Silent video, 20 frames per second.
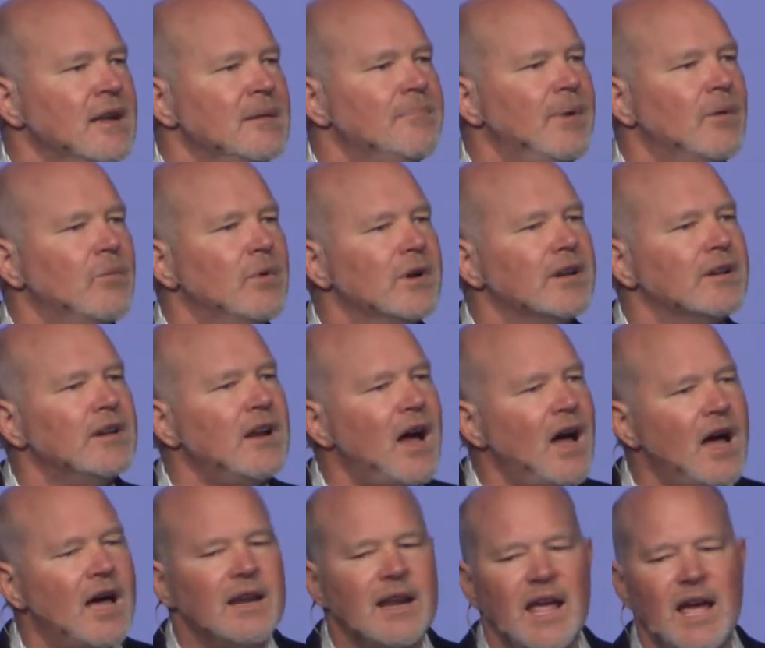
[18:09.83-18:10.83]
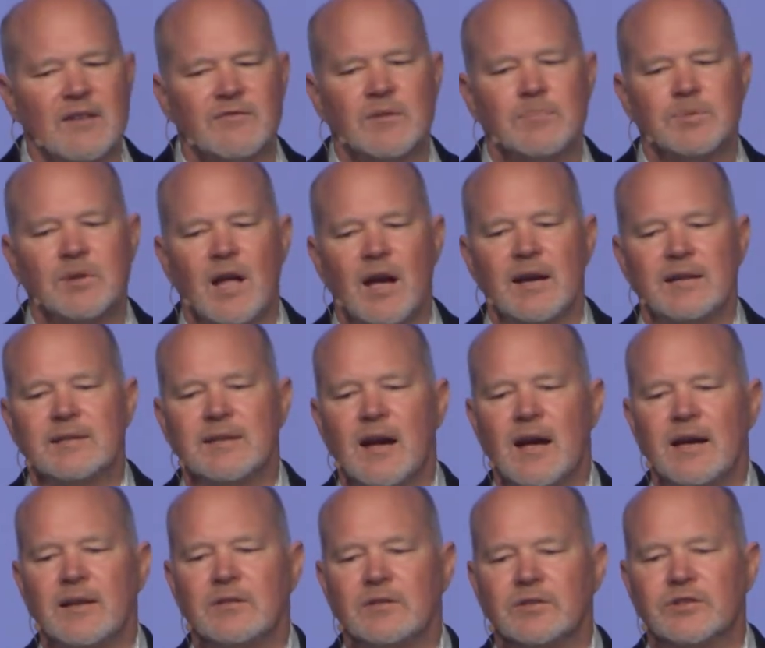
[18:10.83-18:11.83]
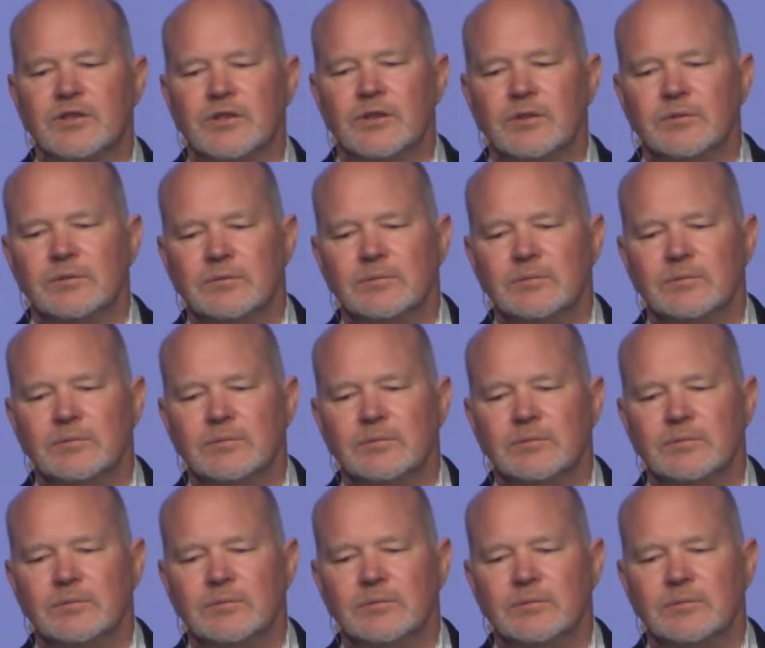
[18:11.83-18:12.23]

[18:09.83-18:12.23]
but would not have applied Title II.